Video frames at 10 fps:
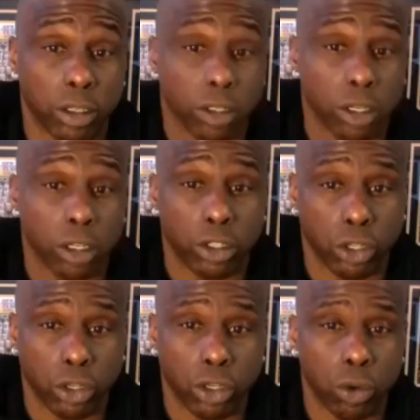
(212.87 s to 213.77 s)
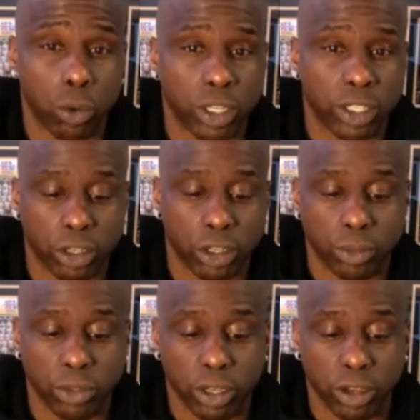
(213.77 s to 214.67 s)
So, in
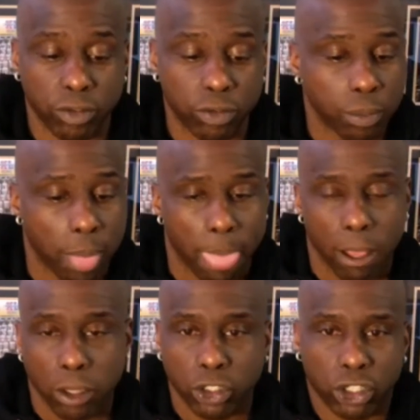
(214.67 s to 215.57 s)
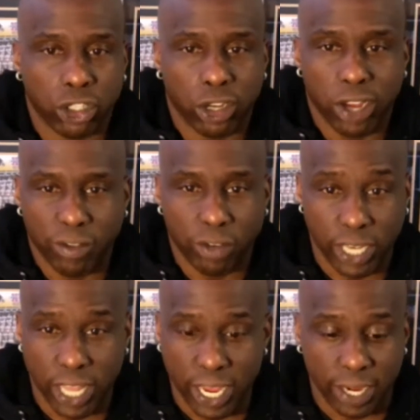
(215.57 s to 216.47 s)
terms of just your
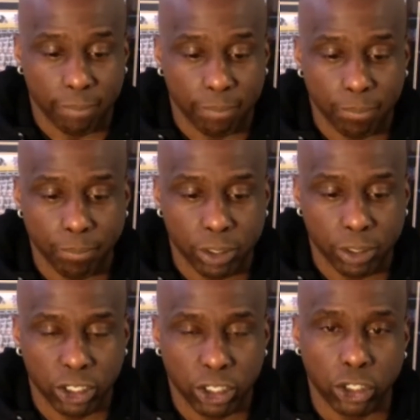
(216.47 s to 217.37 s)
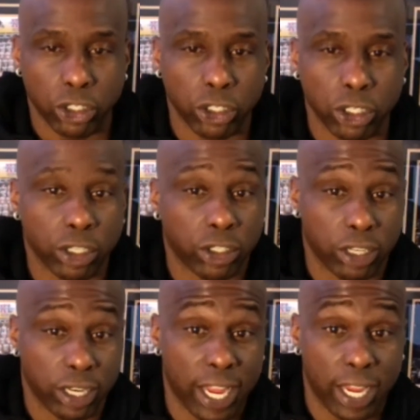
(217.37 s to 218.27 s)
everyday, because
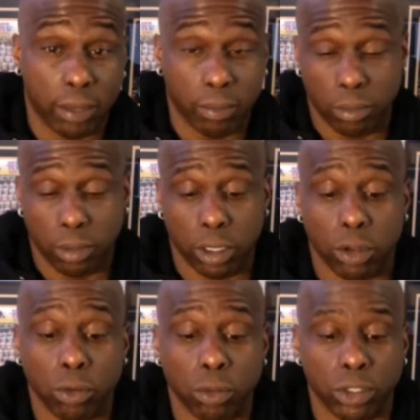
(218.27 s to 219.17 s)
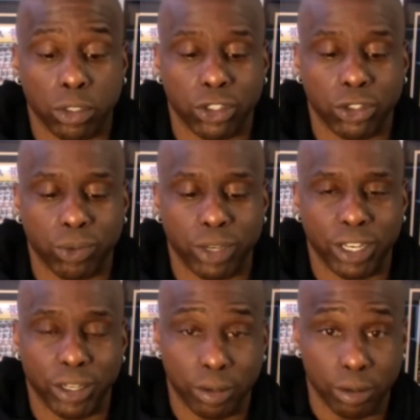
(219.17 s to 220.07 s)
today, since we
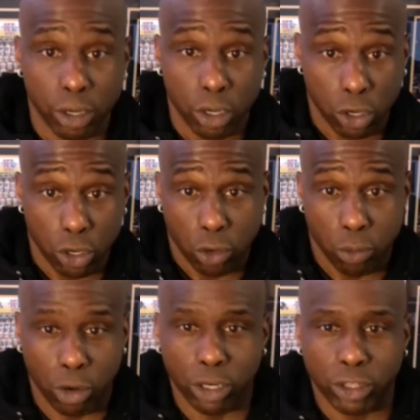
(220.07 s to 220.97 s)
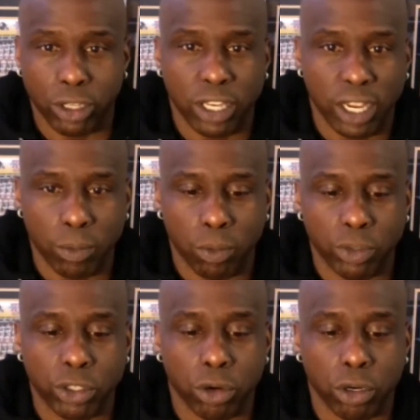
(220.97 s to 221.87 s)
didn't mark the date when we
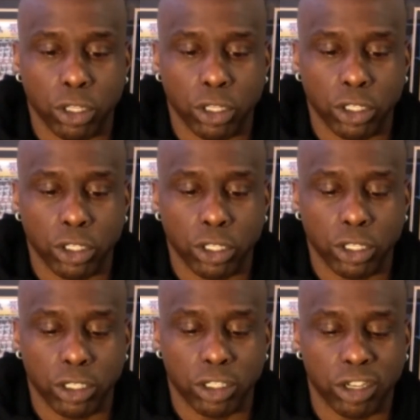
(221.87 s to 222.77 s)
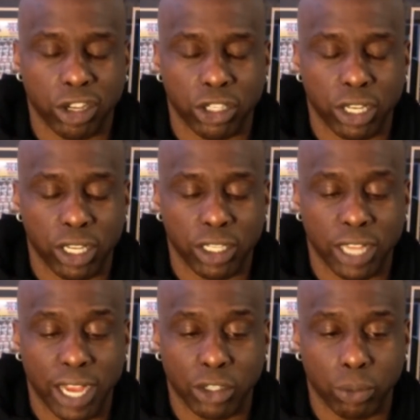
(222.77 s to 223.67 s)
started this discussion, it's
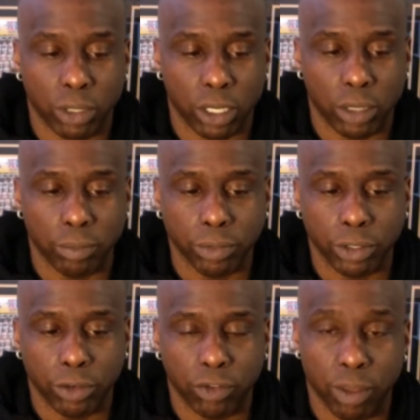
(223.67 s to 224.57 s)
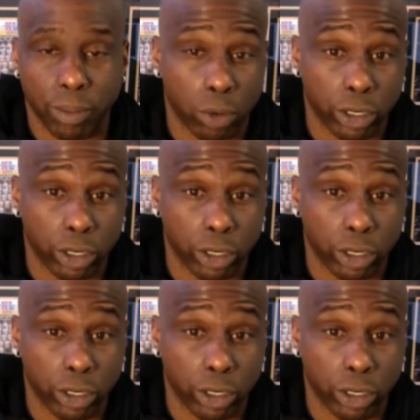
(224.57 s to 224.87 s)
actually December